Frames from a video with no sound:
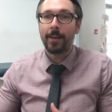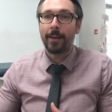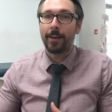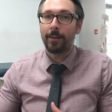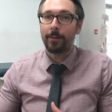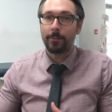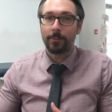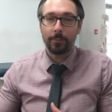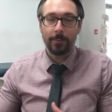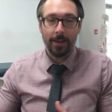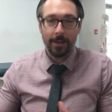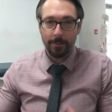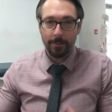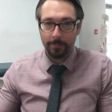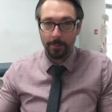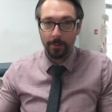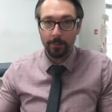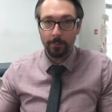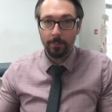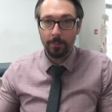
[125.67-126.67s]
Uh, so we had a
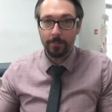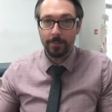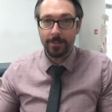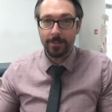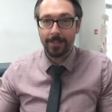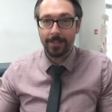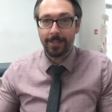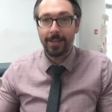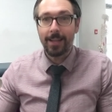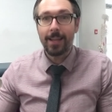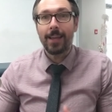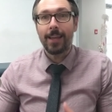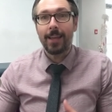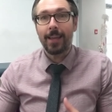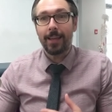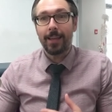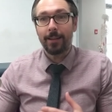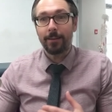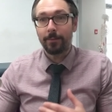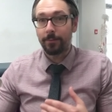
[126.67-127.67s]
follow up visit,
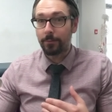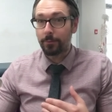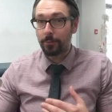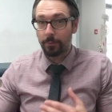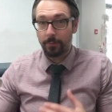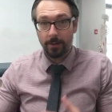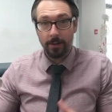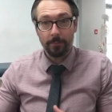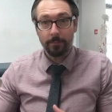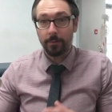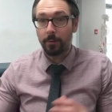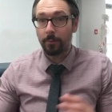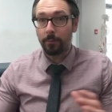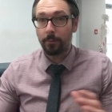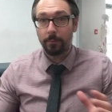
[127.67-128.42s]
and sure enough, you know,